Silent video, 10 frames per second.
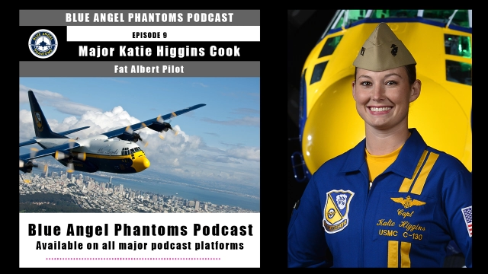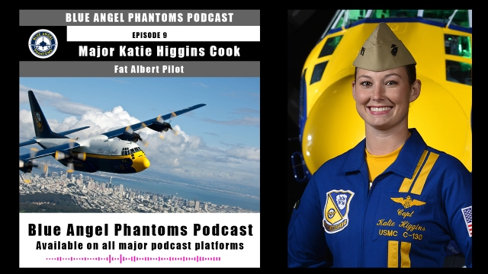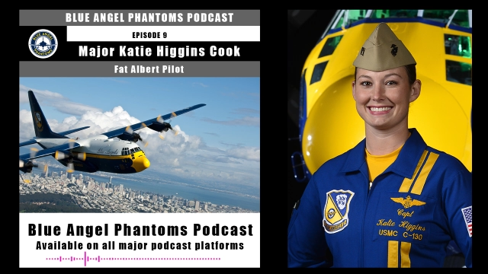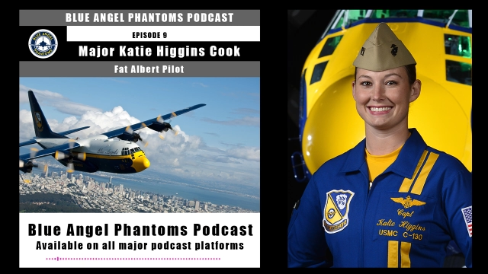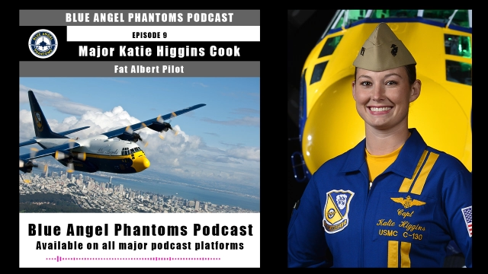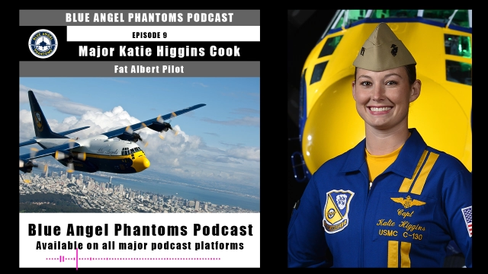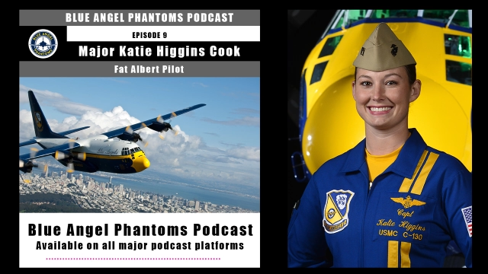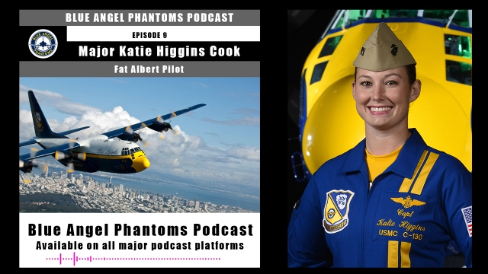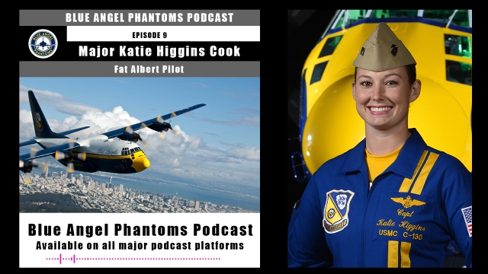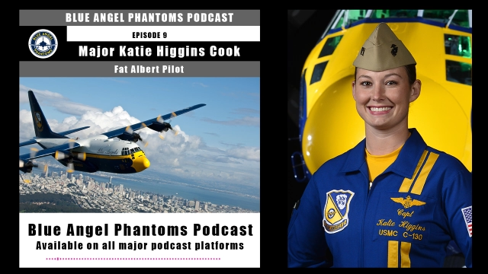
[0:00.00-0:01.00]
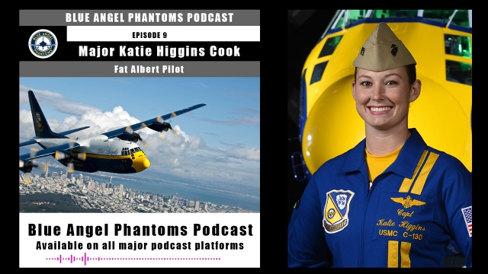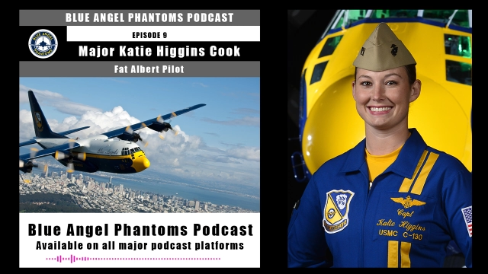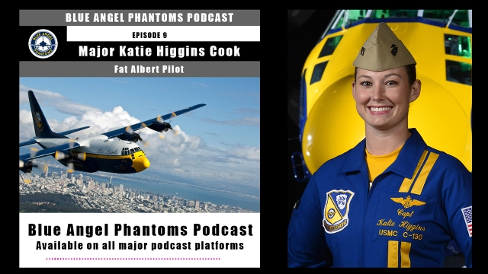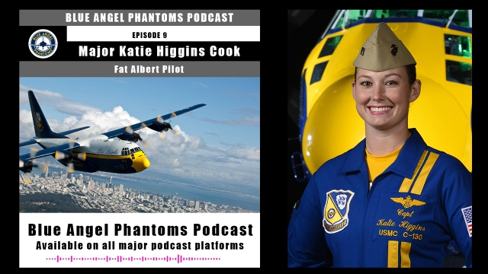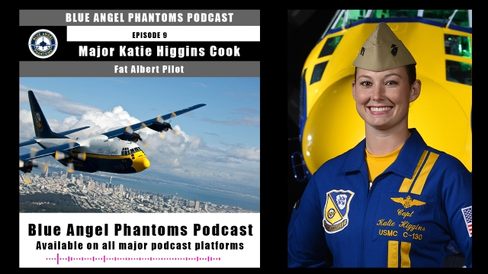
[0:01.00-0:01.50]

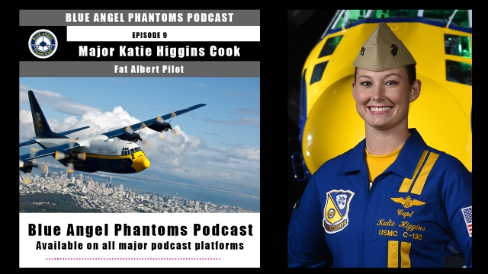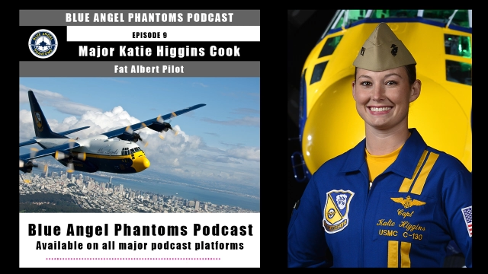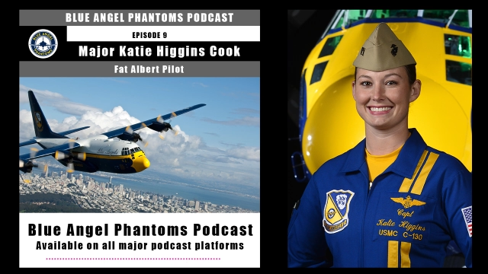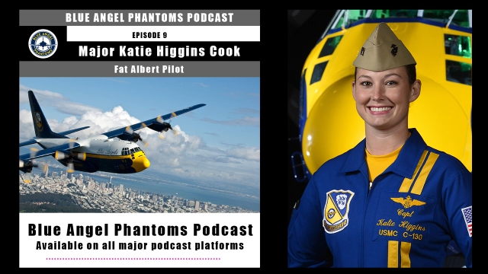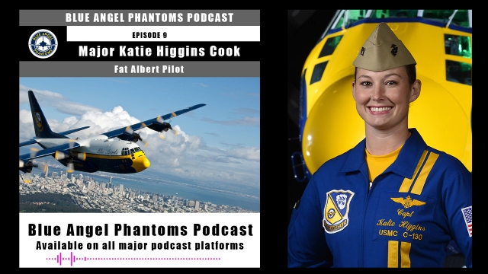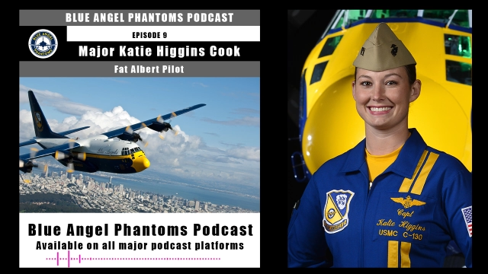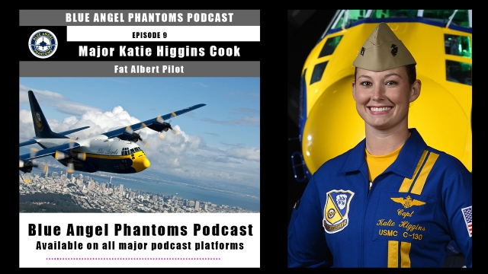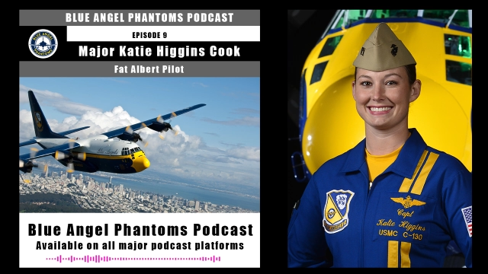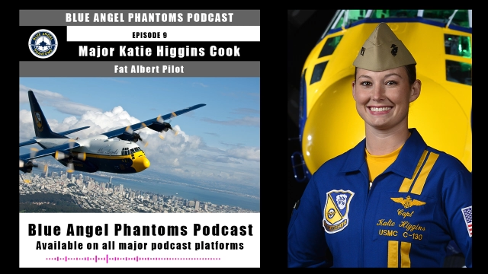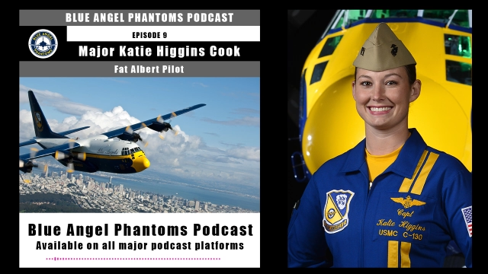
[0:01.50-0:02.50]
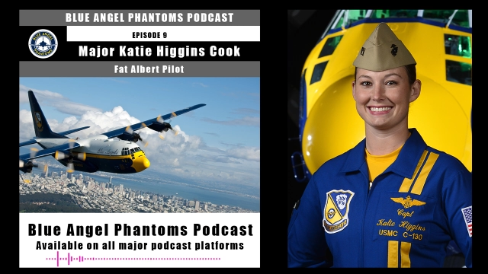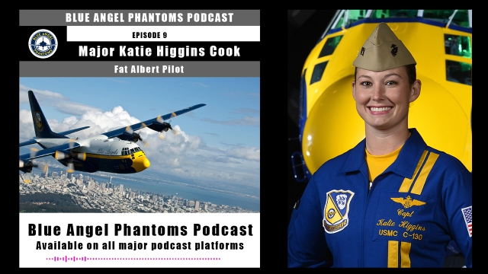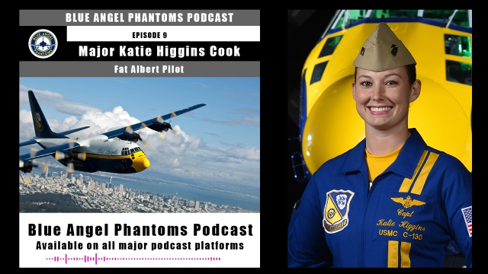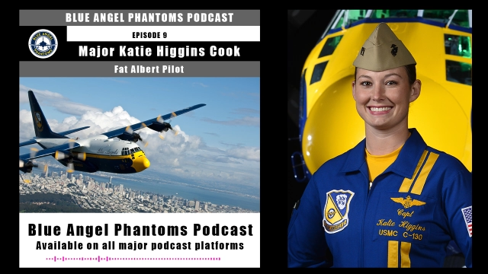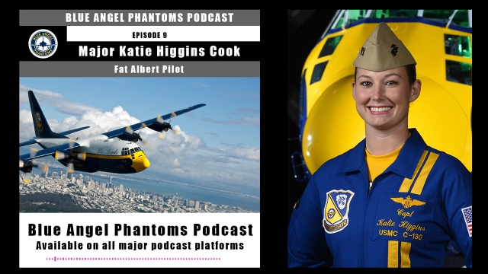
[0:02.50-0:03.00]

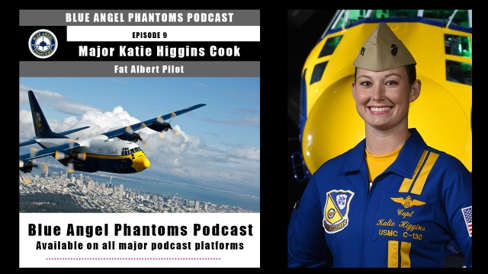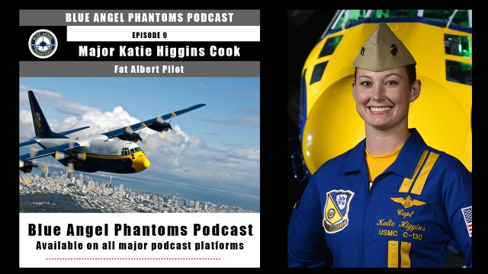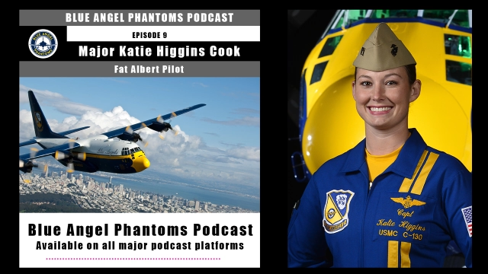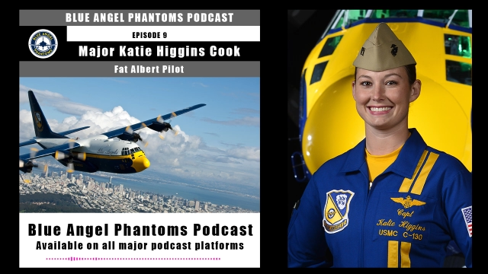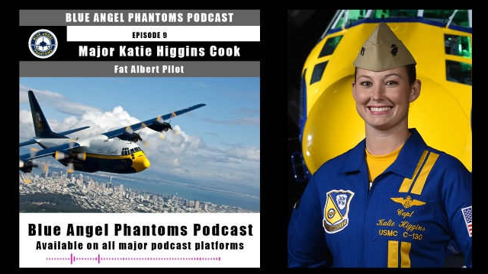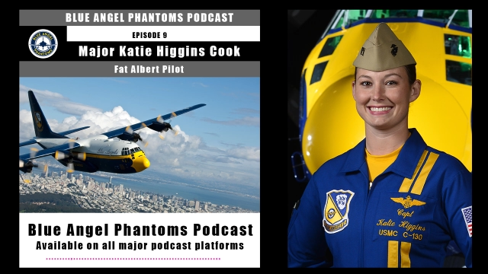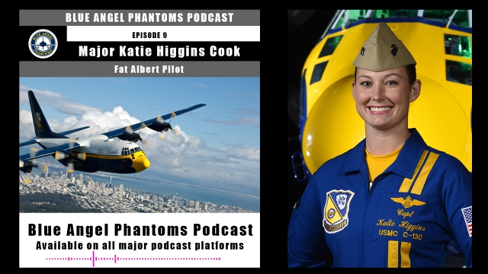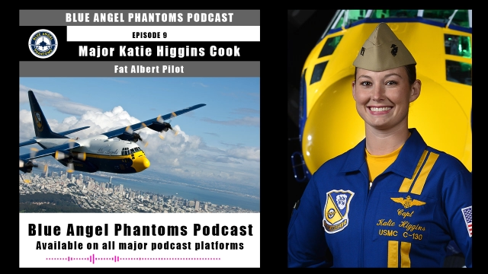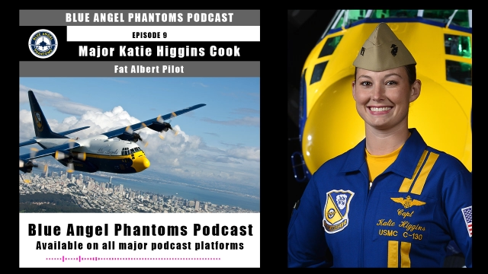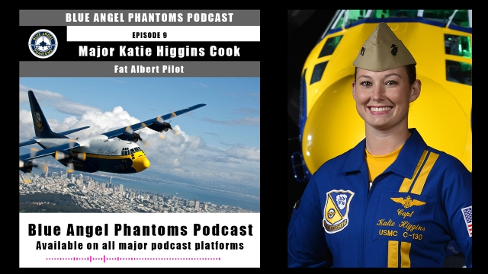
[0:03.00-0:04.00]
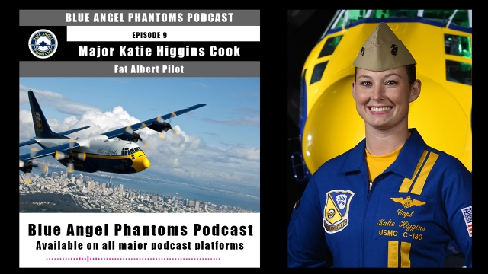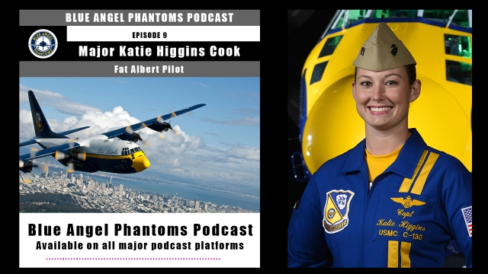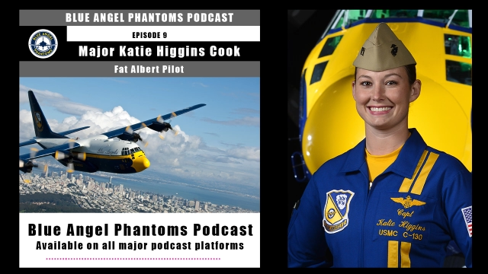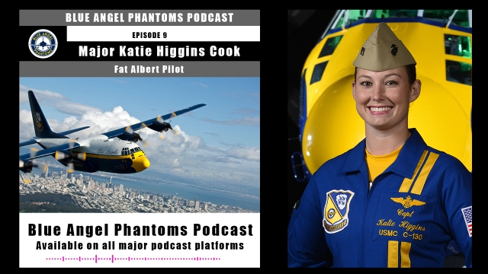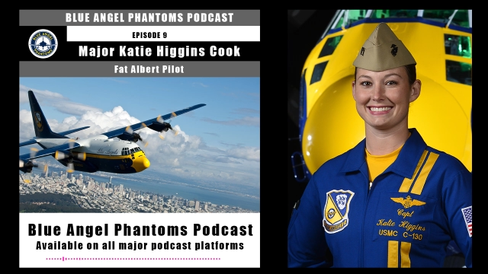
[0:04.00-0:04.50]

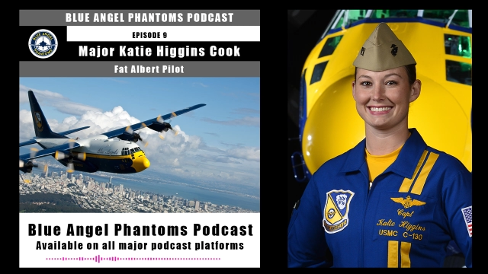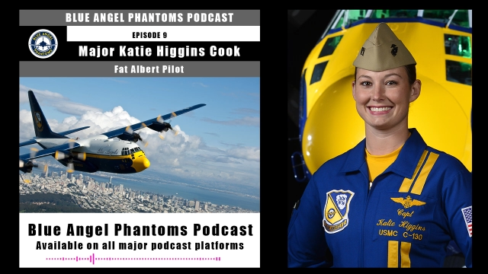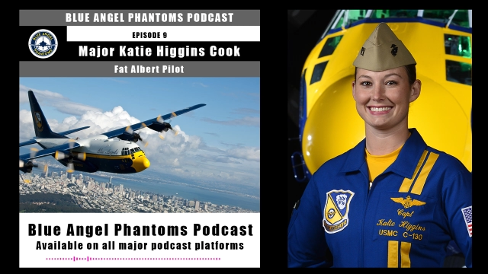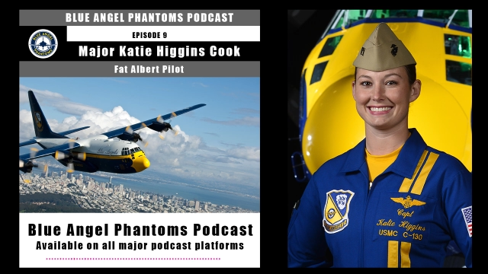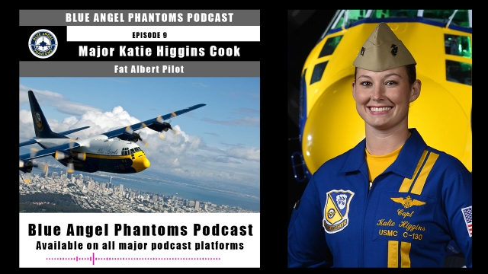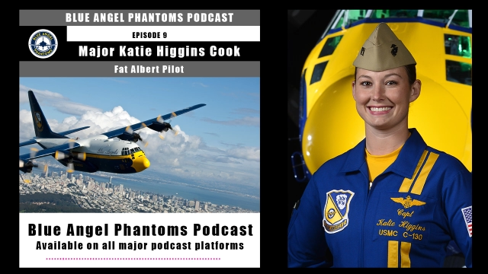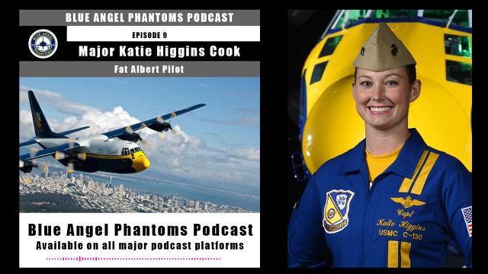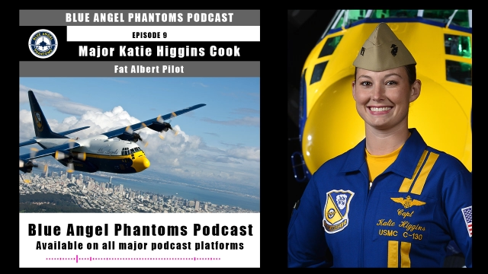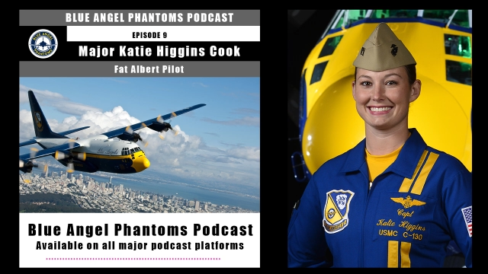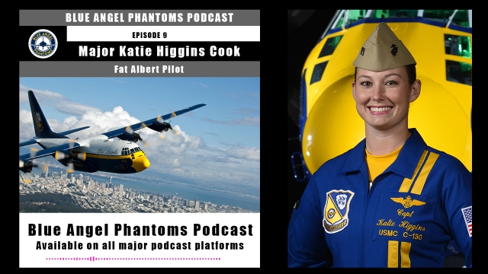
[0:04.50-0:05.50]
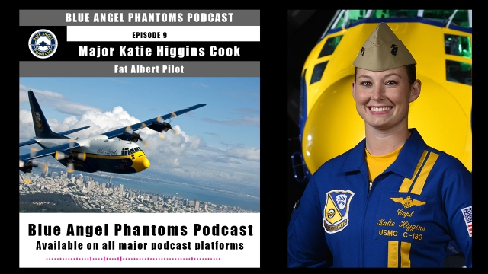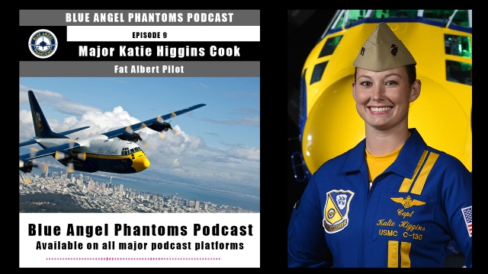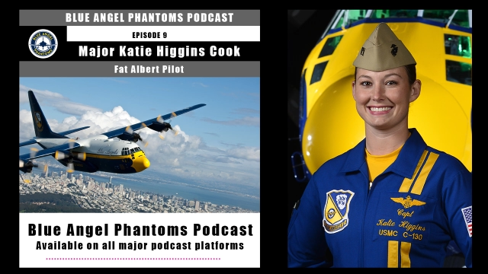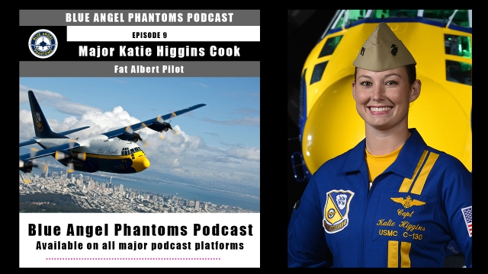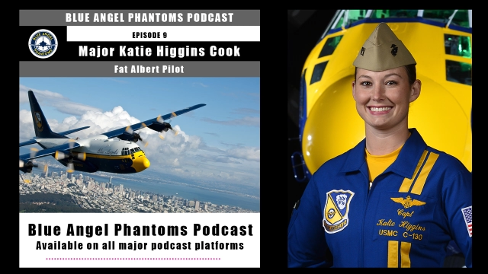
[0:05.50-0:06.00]

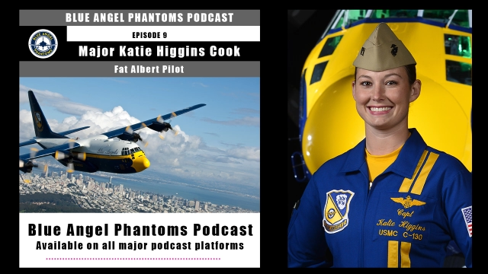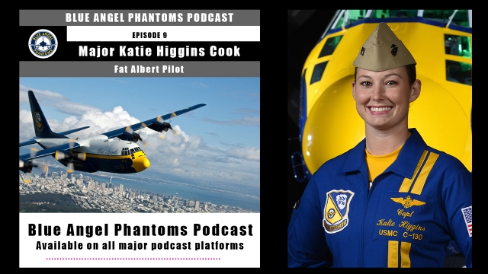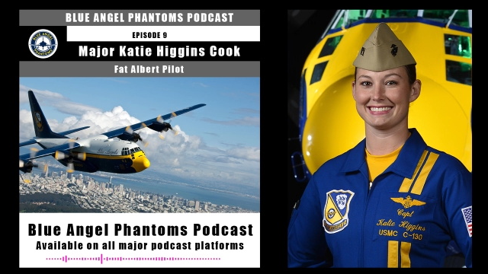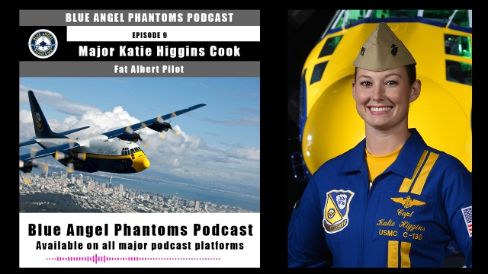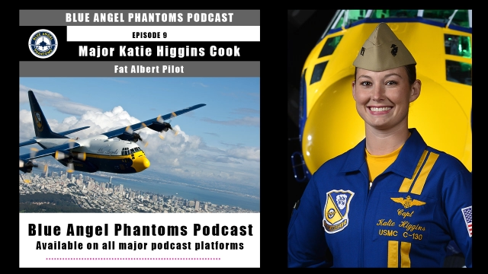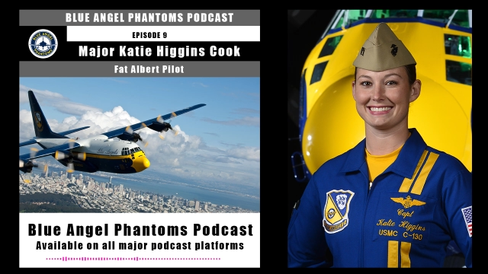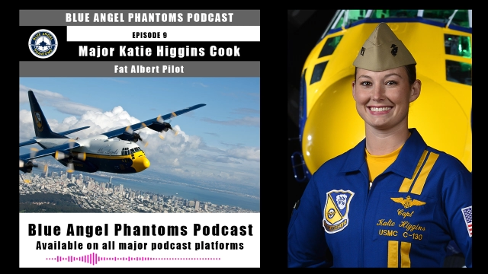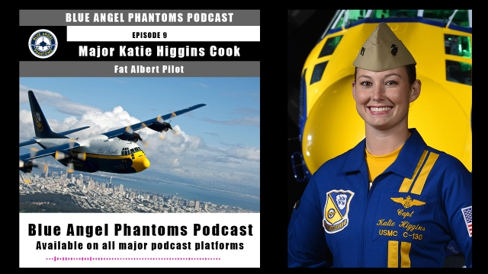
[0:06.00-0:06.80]
(no lip movement)